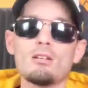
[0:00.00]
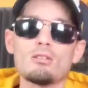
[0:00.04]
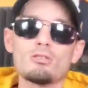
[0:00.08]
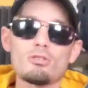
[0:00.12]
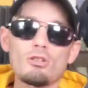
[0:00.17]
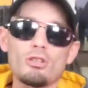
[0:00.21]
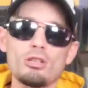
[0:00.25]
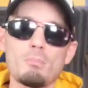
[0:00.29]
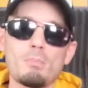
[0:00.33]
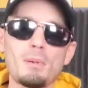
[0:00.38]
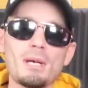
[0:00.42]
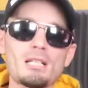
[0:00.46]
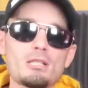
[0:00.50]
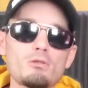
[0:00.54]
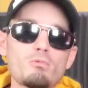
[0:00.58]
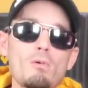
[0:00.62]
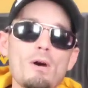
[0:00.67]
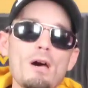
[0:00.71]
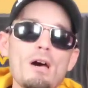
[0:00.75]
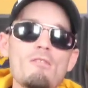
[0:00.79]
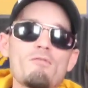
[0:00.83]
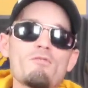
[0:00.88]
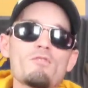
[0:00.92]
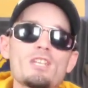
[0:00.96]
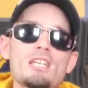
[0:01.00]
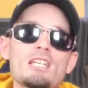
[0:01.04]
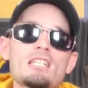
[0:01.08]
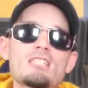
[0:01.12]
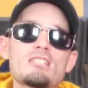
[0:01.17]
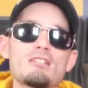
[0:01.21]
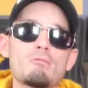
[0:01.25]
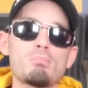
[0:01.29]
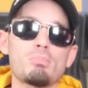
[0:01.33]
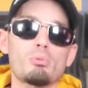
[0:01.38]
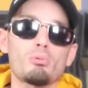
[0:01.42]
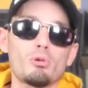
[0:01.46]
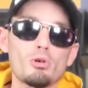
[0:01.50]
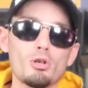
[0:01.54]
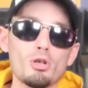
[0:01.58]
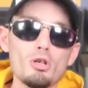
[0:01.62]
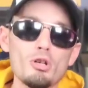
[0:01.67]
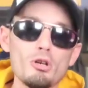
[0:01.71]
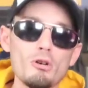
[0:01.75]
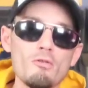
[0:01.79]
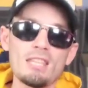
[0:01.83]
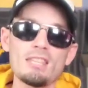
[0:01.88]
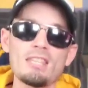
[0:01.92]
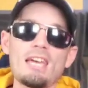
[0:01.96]
So the Big 12 needs to
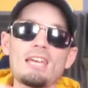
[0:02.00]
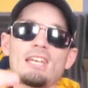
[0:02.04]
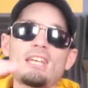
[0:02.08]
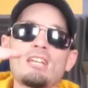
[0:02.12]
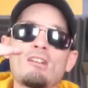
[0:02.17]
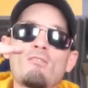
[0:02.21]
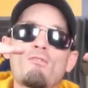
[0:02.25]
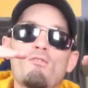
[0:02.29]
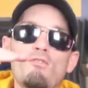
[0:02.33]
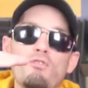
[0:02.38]
prove they can